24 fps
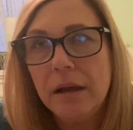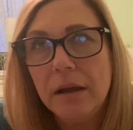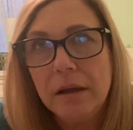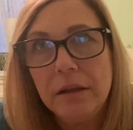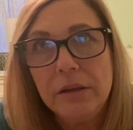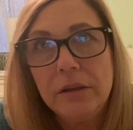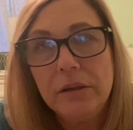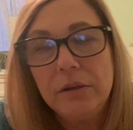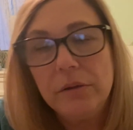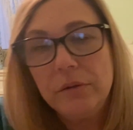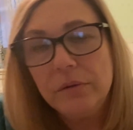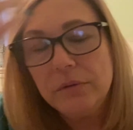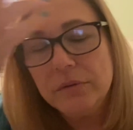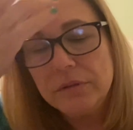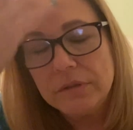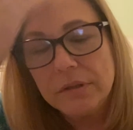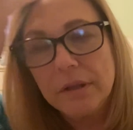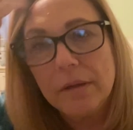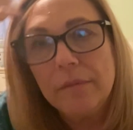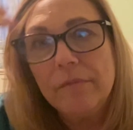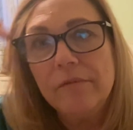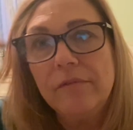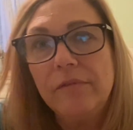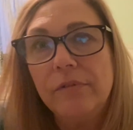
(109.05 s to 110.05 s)
use
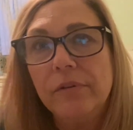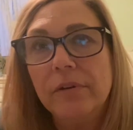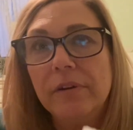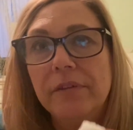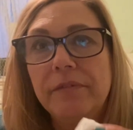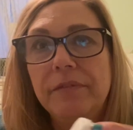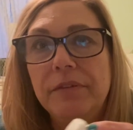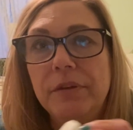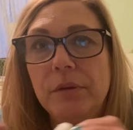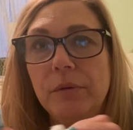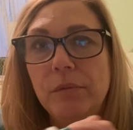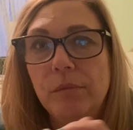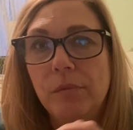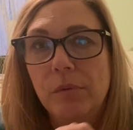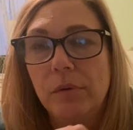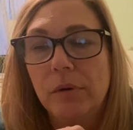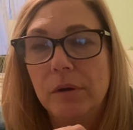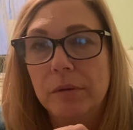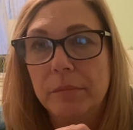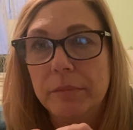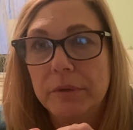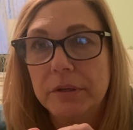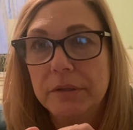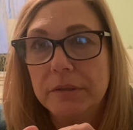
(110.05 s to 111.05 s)
them for a few
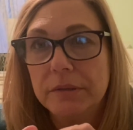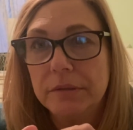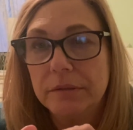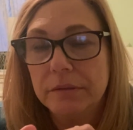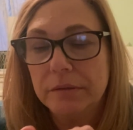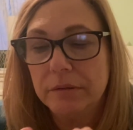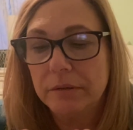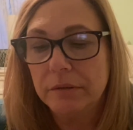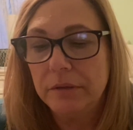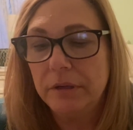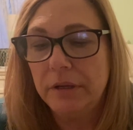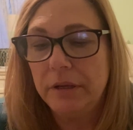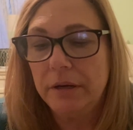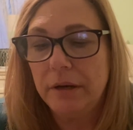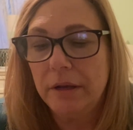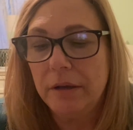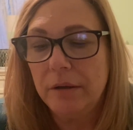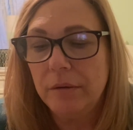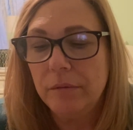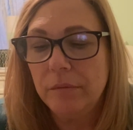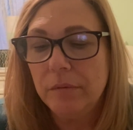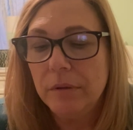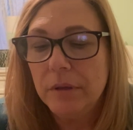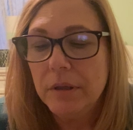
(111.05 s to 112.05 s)
warmers, you
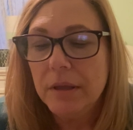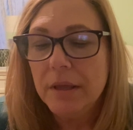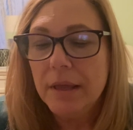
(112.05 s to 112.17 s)
know?